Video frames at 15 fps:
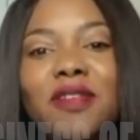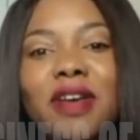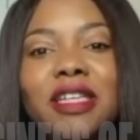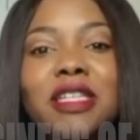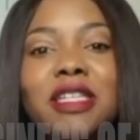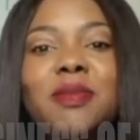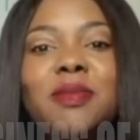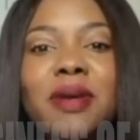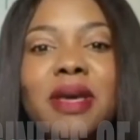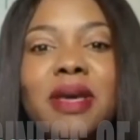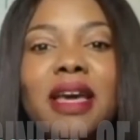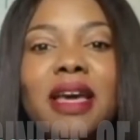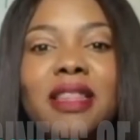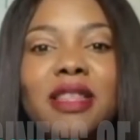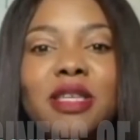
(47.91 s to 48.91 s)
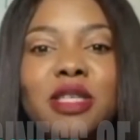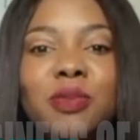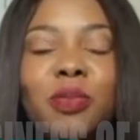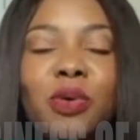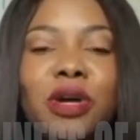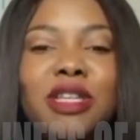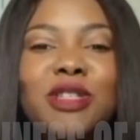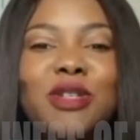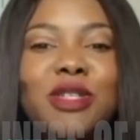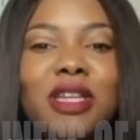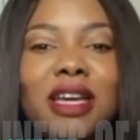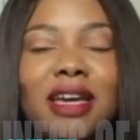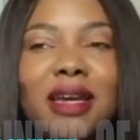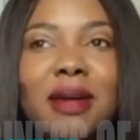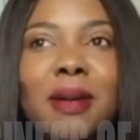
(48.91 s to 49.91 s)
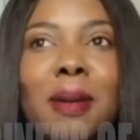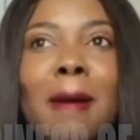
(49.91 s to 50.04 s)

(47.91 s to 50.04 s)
actually being at this point today,